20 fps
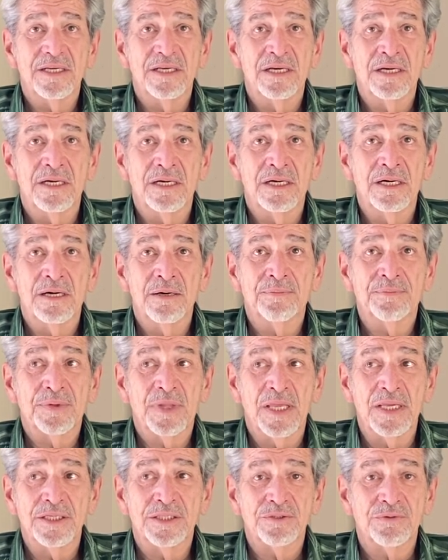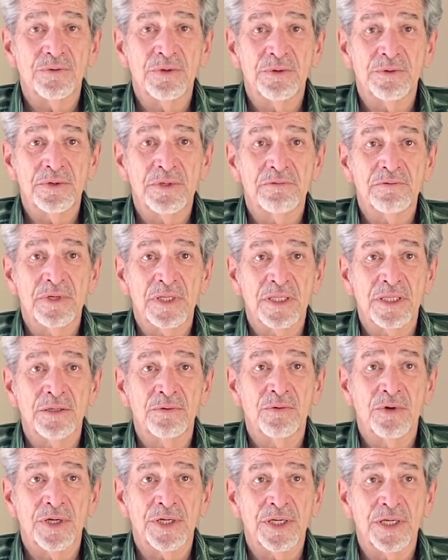a place where we really
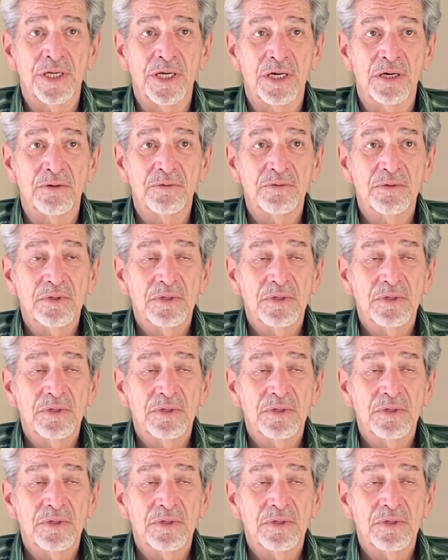want to go.